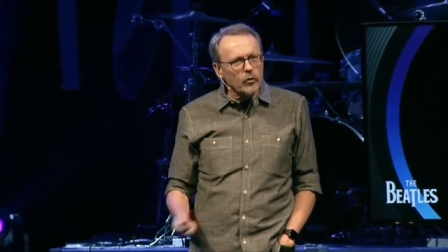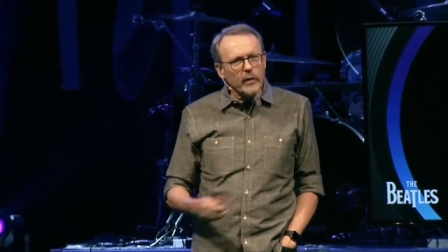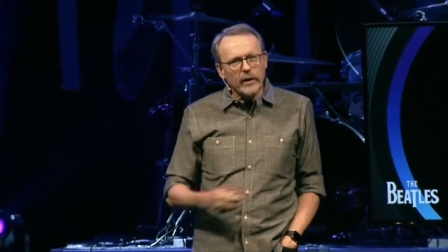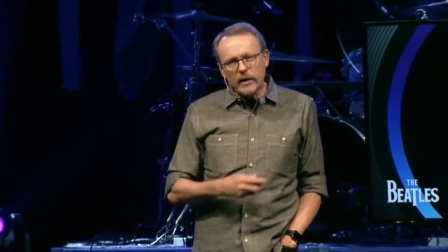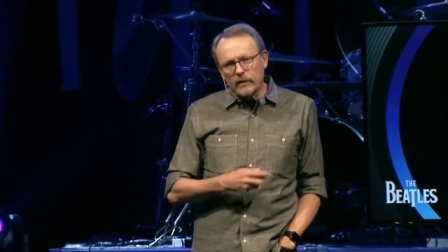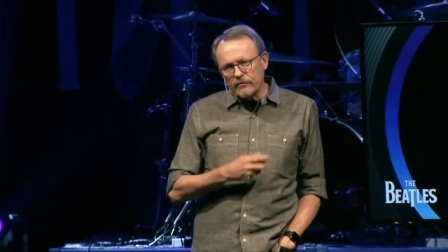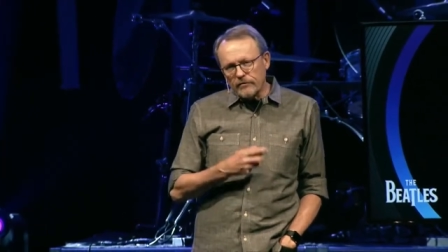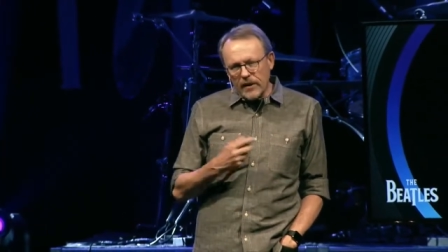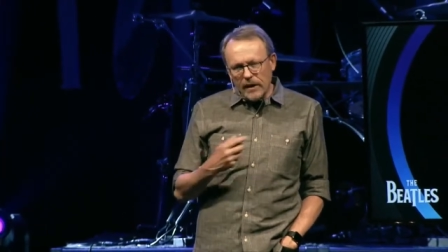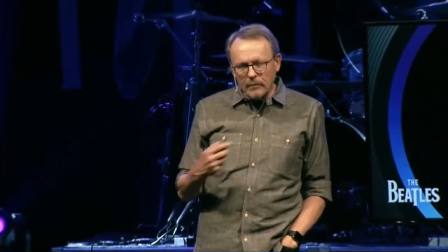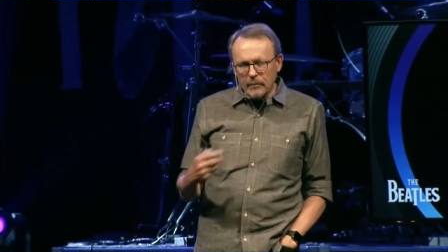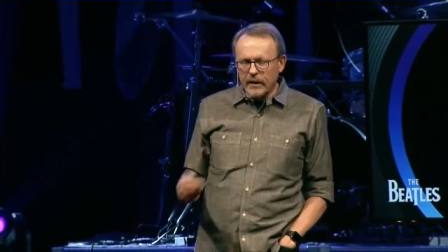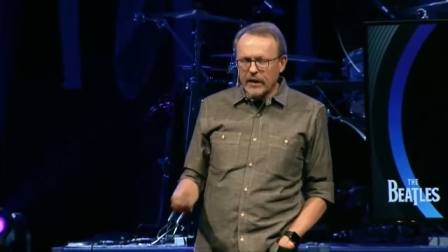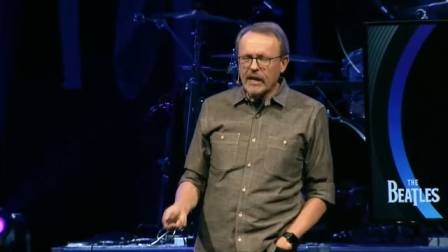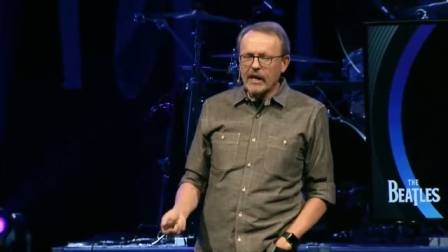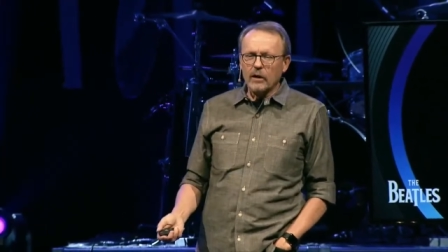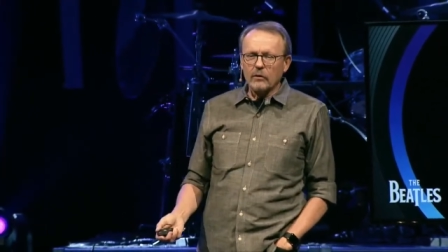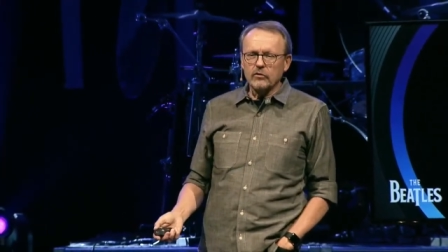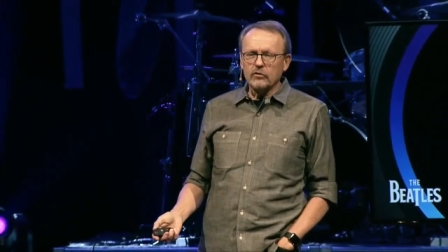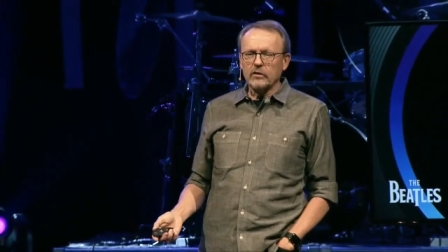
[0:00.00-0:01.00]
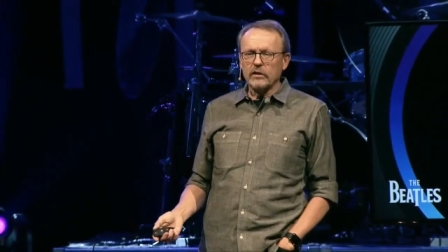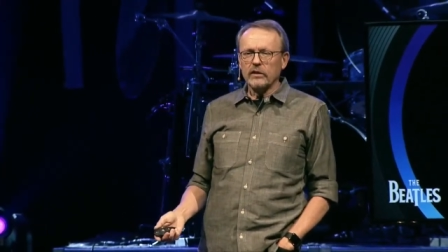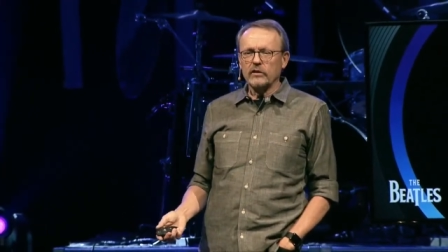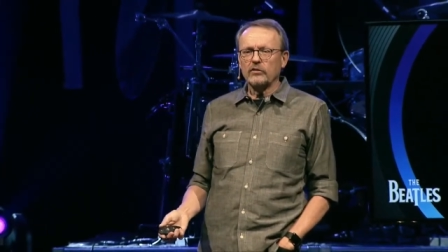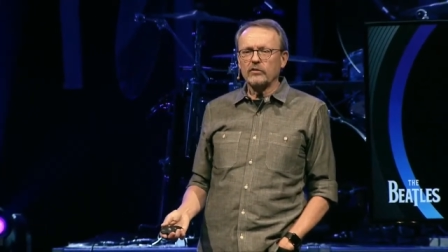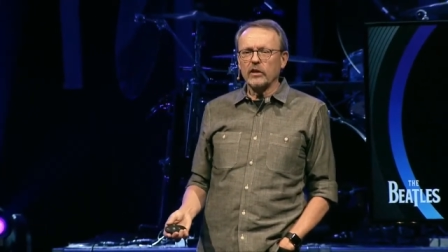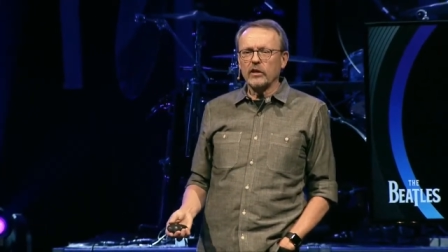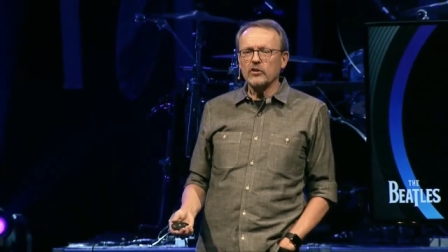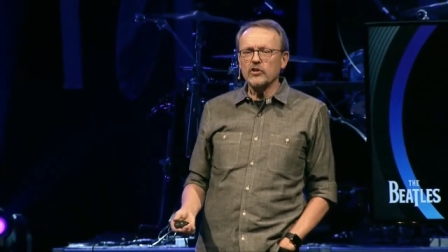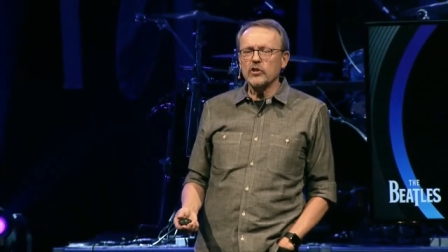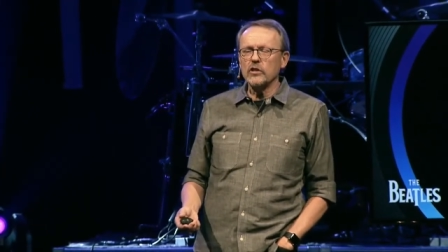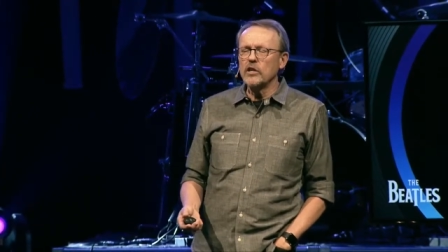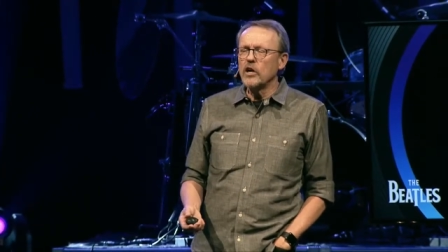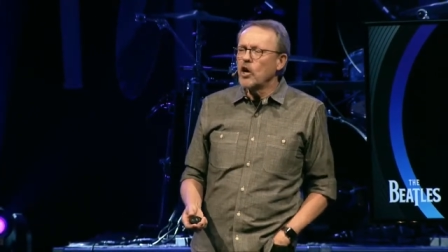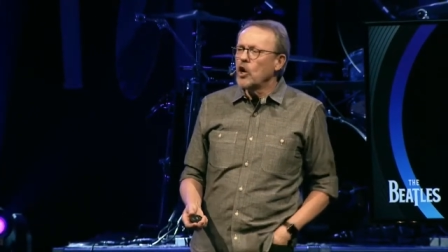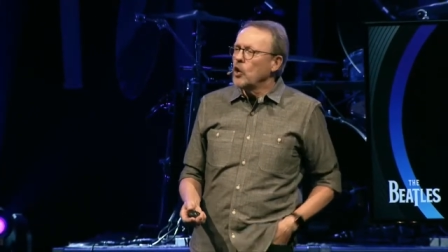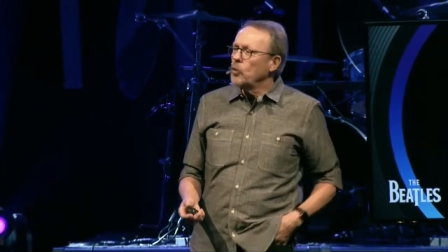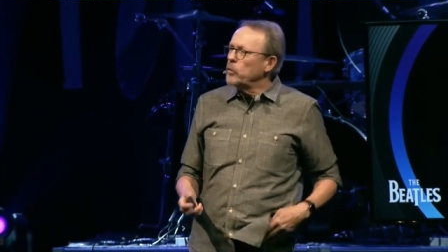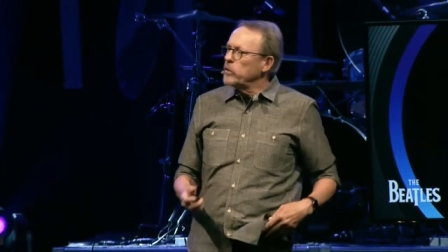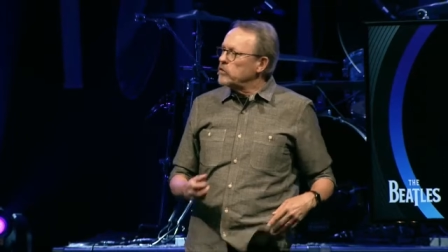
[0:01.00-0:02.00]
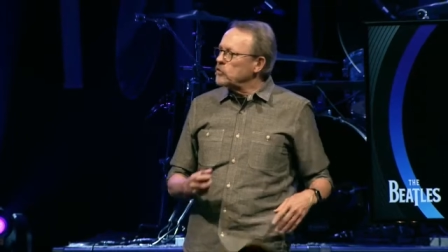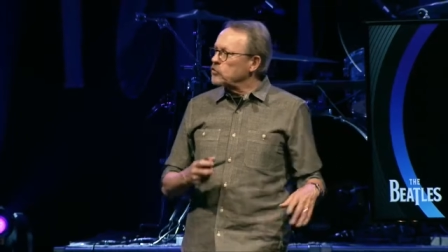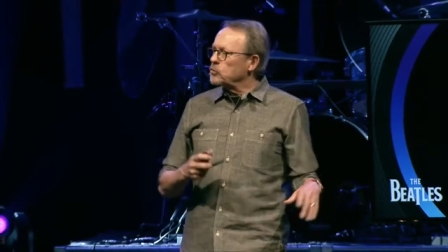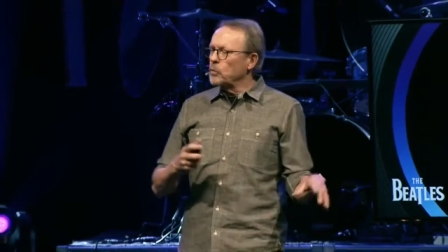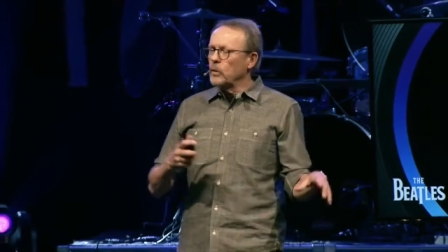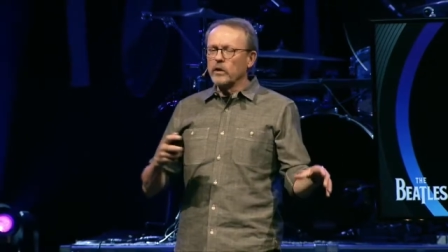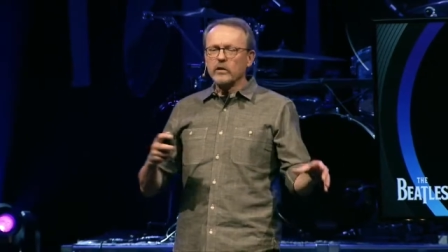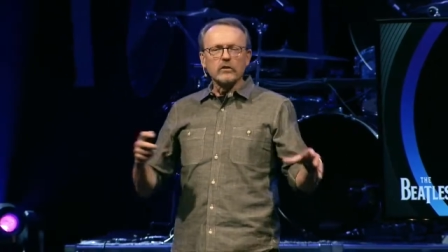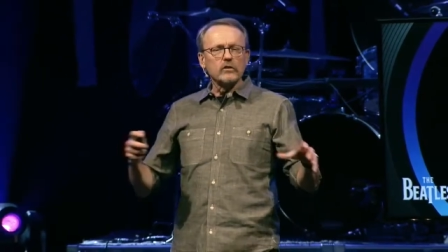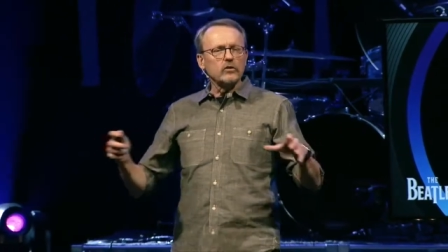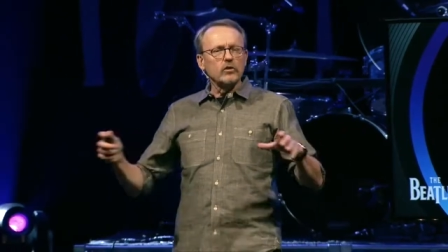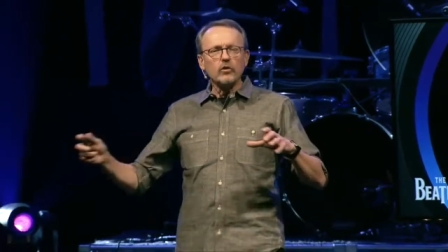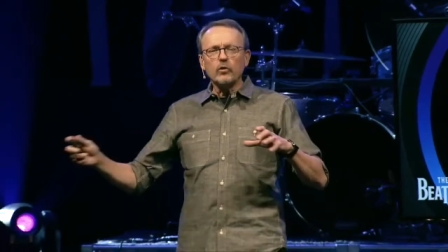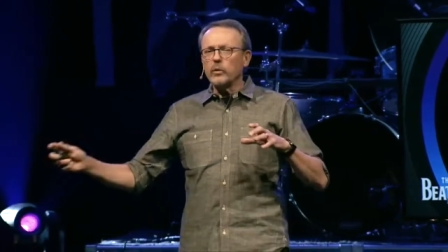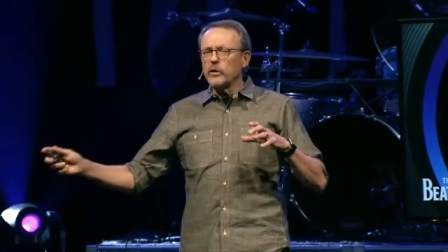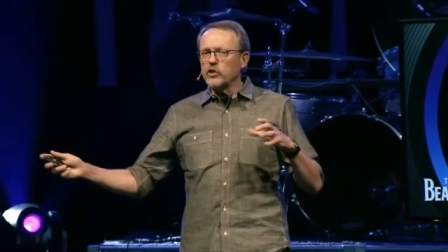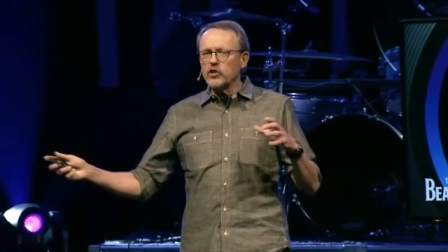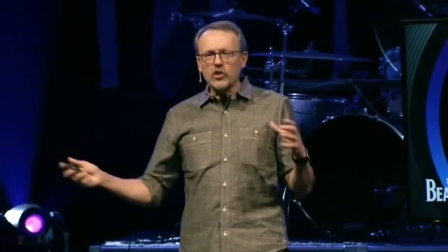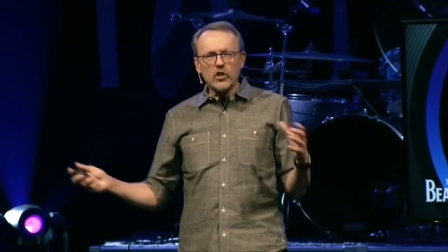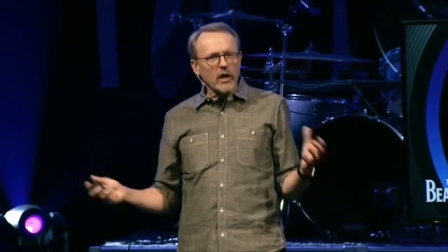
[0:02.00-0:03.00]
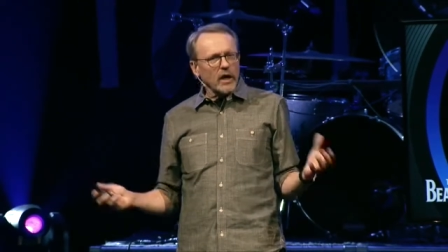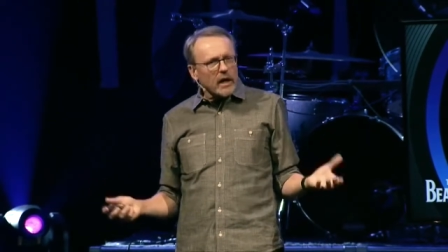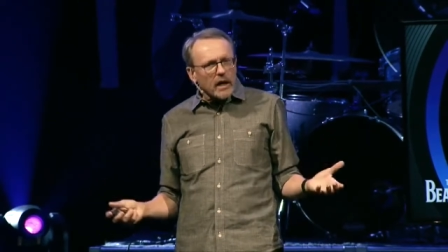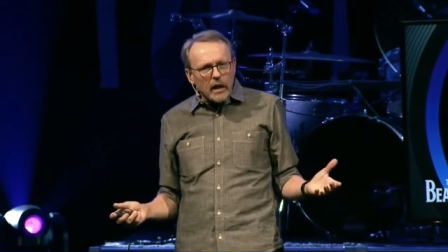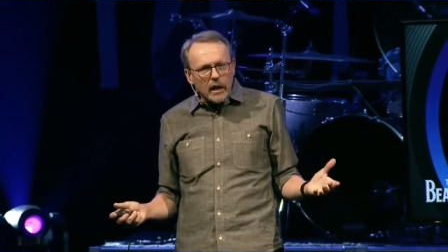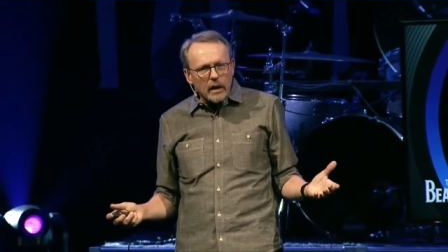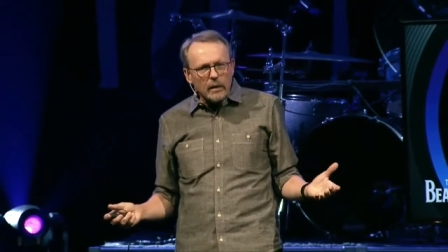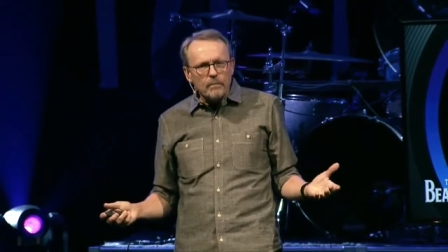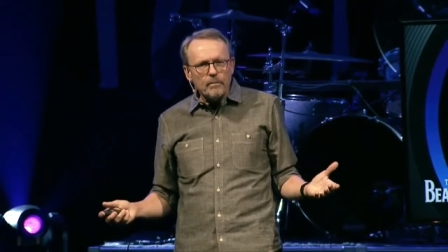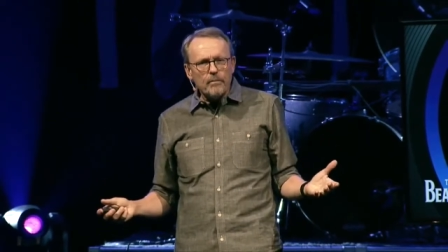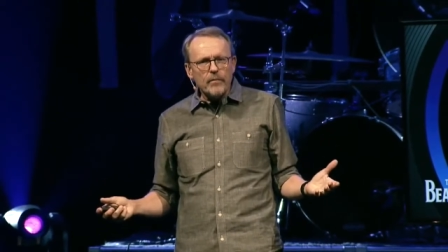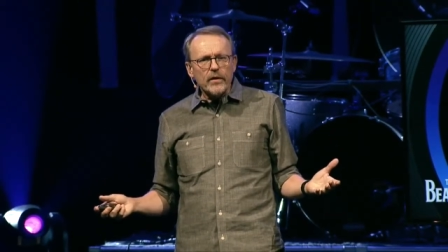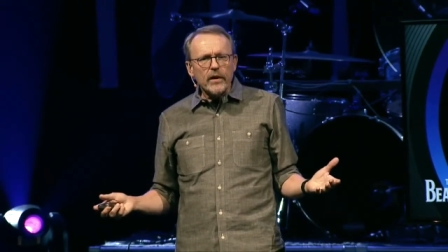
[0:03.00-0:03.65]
We had a family counseling session. We just wanted to do a check-in